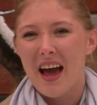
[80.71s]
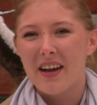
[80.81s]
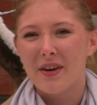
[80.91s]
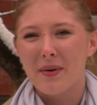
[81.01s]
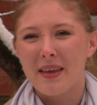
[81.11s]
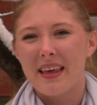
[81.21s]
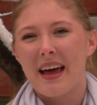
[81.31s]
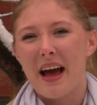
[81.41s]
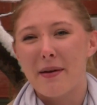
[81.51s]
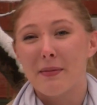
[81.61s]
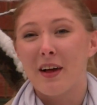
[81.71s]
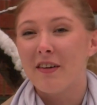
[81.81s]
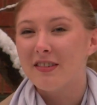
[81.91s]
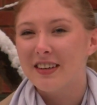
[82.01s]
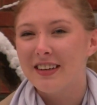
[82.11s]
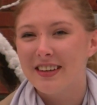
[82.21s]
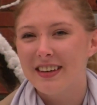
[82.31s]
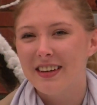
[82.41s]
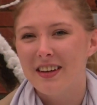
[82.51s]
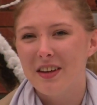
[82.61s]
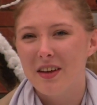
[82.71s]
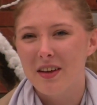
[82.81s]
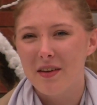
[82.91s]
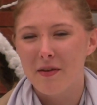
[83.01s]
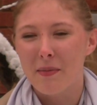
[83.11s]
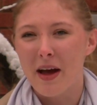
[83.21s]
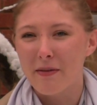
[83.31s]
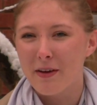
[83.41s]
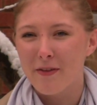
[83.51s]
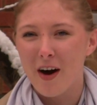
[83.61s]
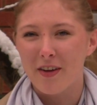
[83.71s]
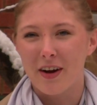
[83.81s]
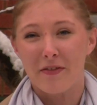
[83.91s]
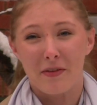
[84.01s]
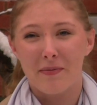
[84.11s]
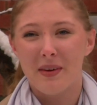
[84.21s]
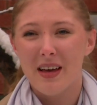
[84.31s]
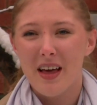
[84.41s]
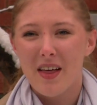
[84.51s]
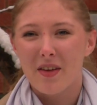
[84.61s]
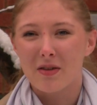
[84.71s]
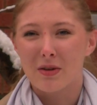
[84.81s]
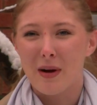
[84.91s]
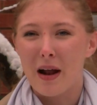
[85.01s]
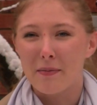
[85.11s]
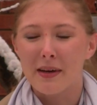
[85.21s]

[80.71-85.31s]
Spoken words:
And knowing that I am loved from my Heavenly Father and from those around